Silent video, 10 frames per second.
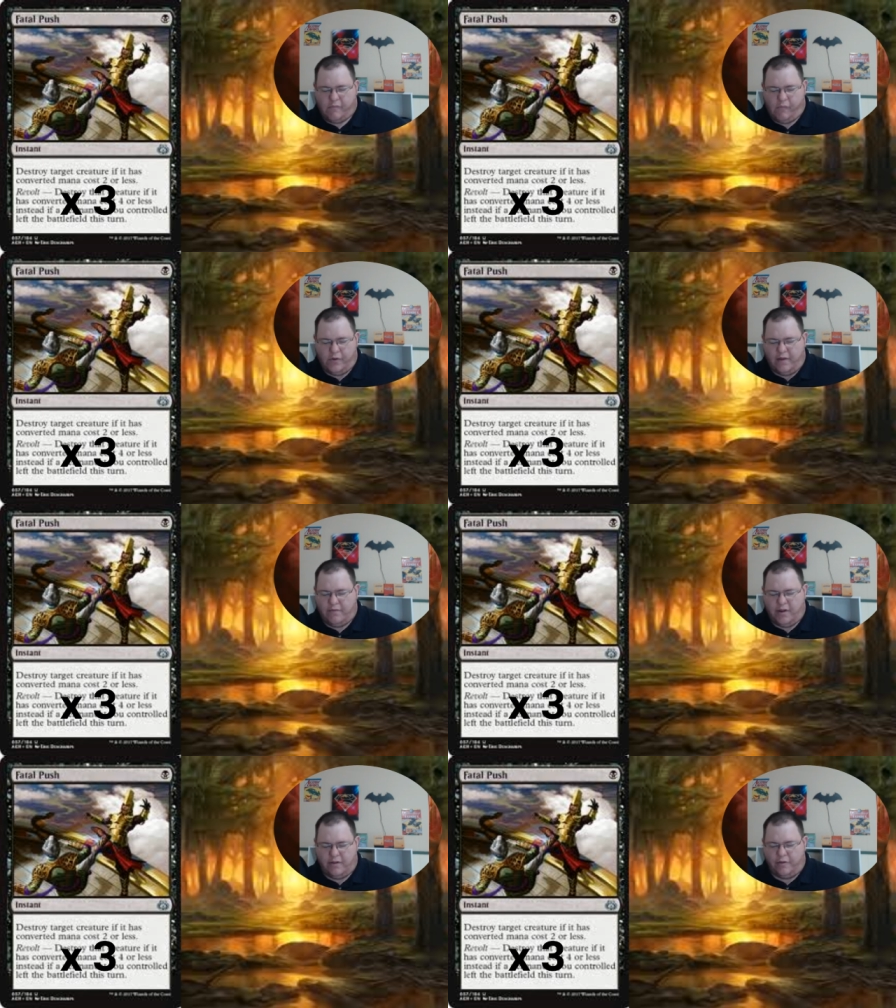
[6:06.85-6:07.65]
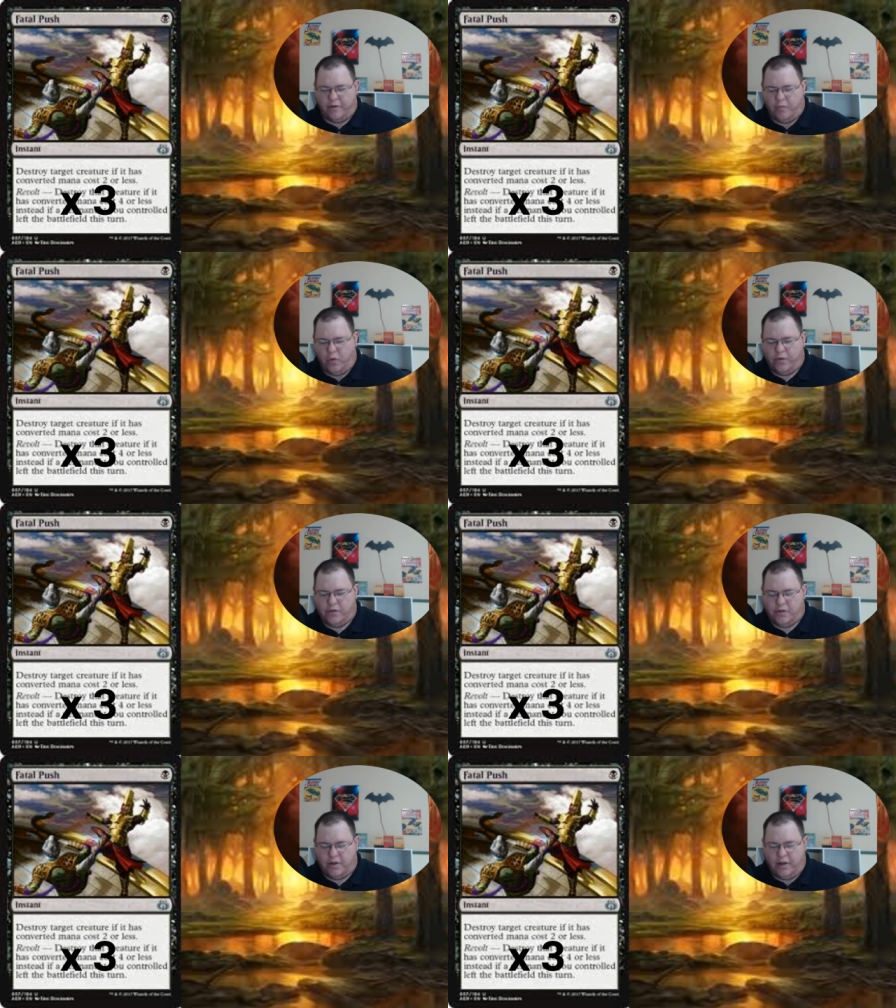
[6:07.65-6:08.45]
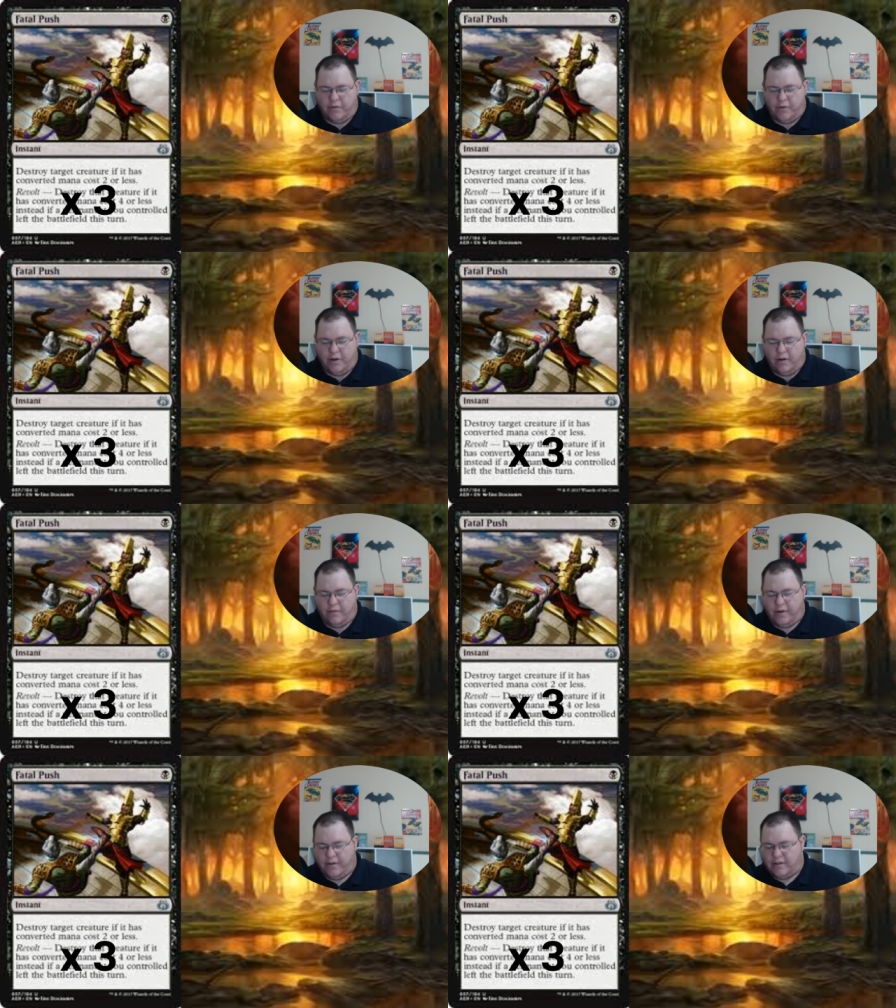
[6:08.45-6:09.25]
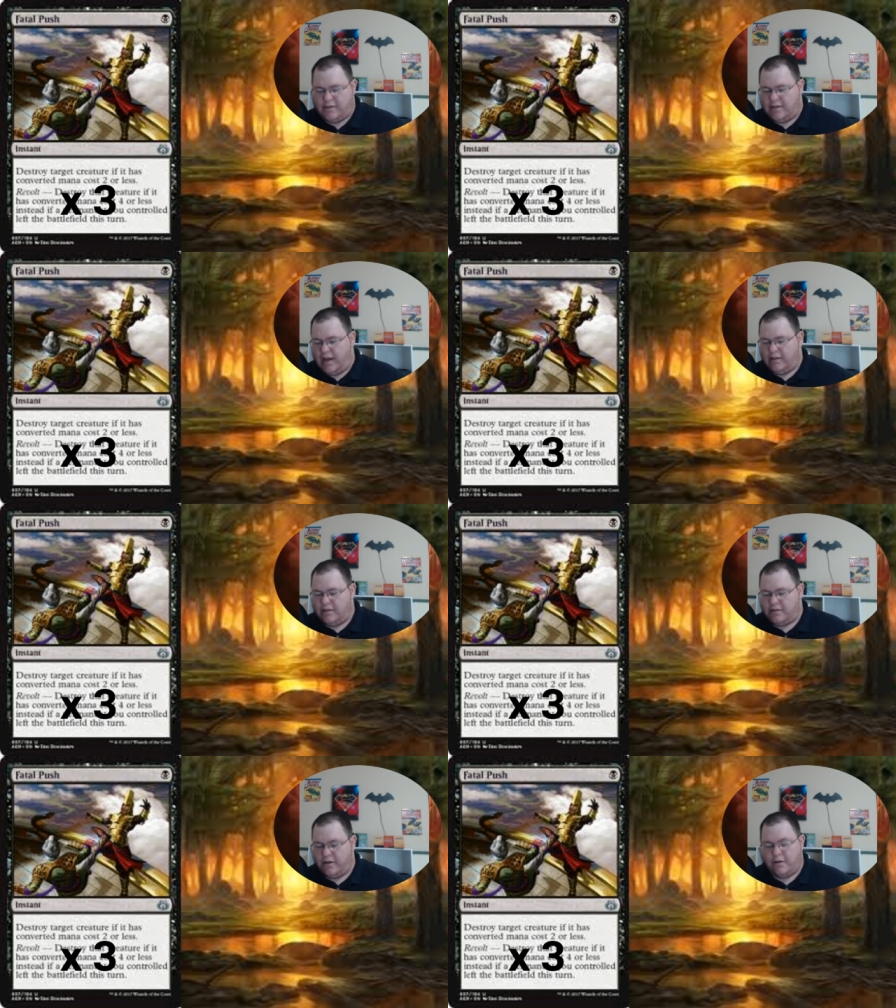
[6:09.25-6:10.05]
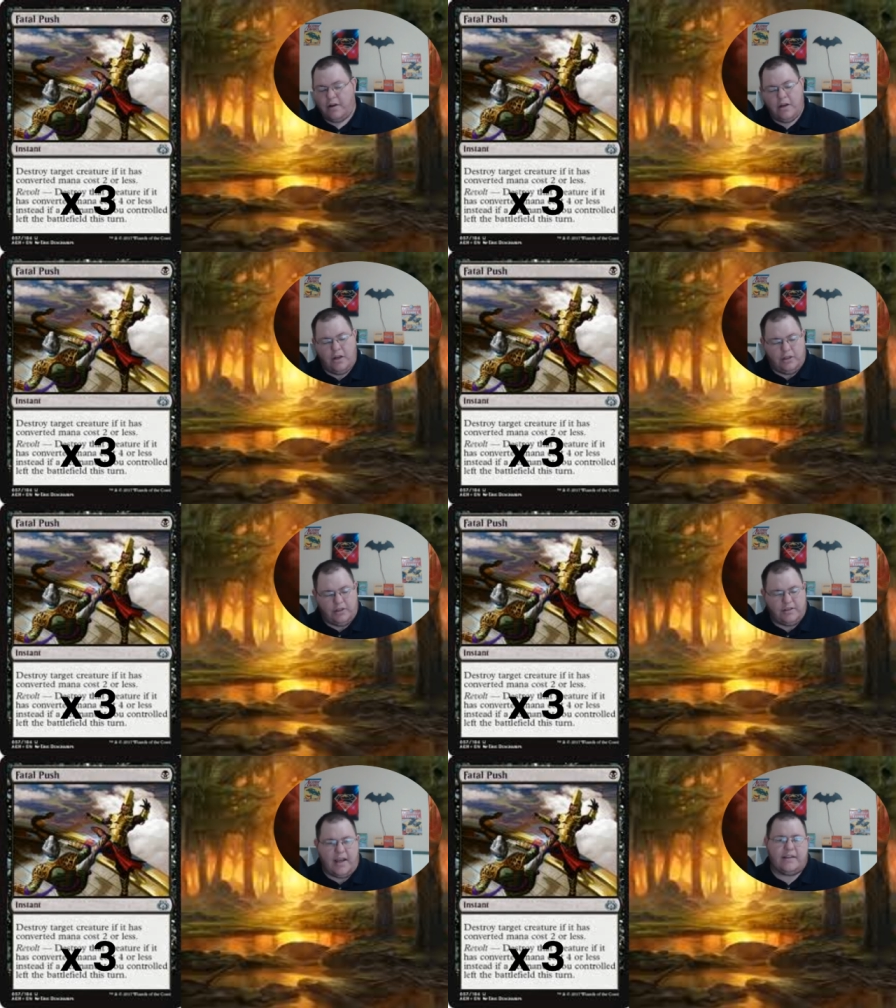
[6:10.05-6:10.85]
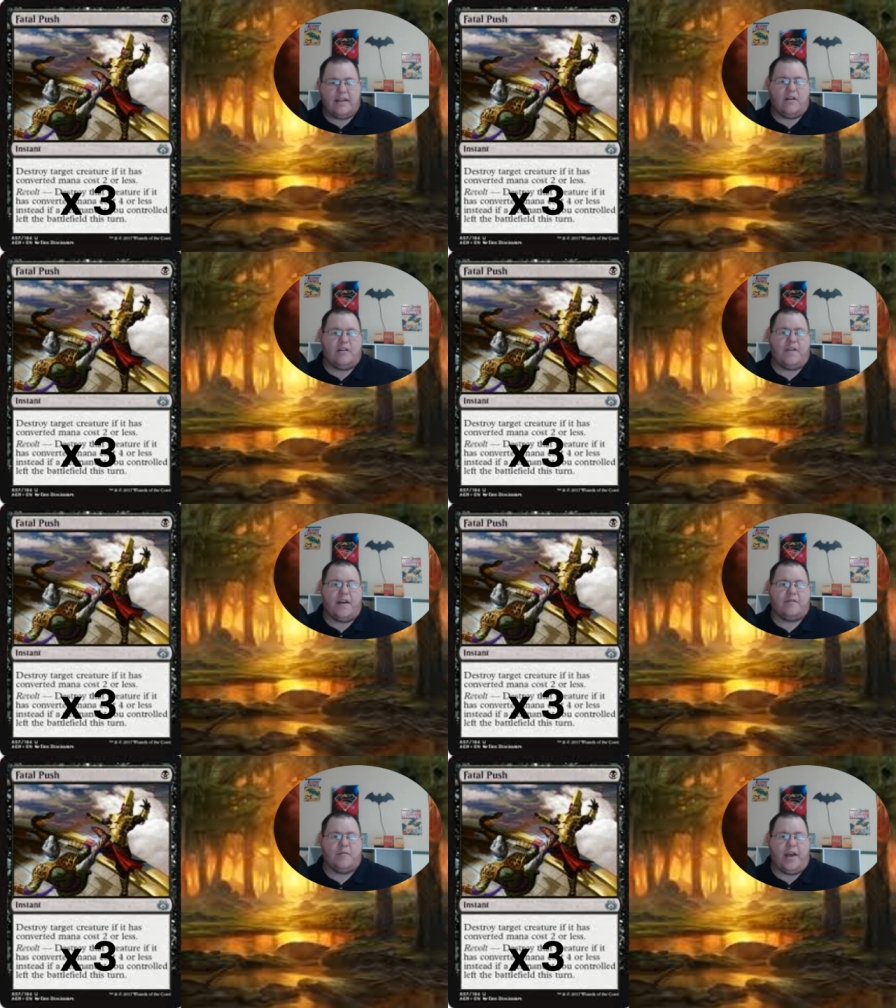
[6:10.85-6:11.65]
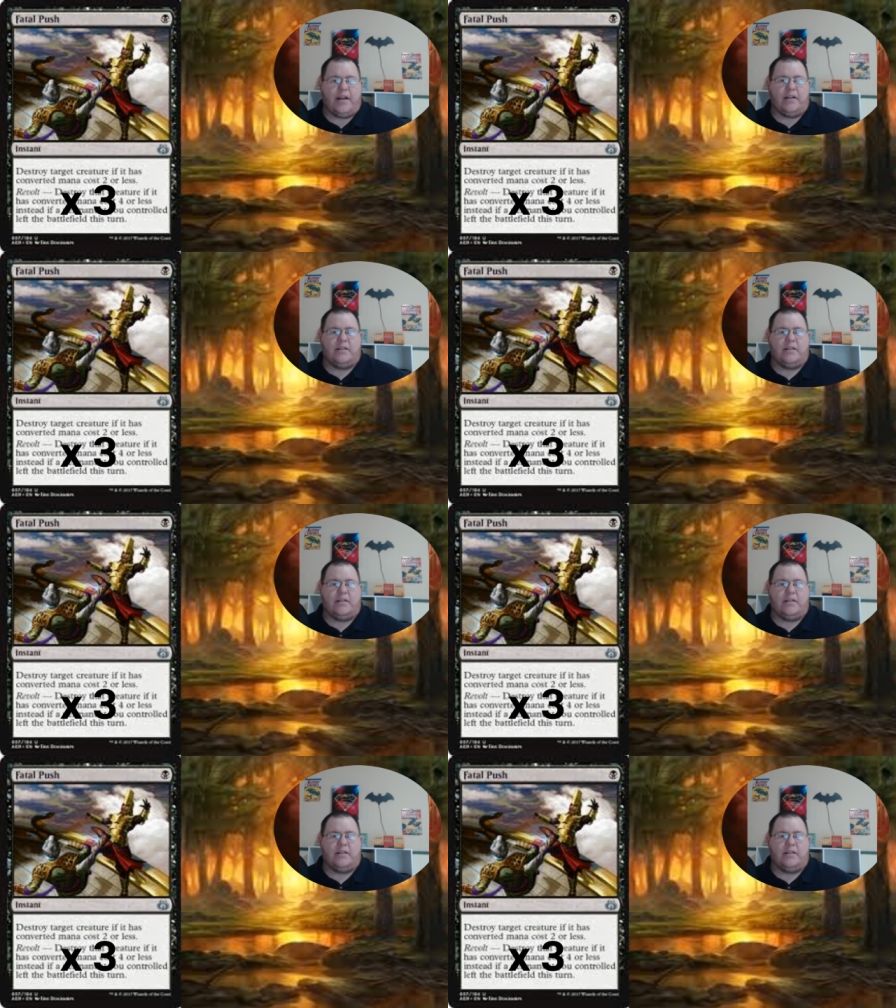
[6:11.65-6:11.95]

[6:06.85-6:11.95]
you have nothing on your board that you can get rid of, nothing has died this turn, you sack that artifact for mana,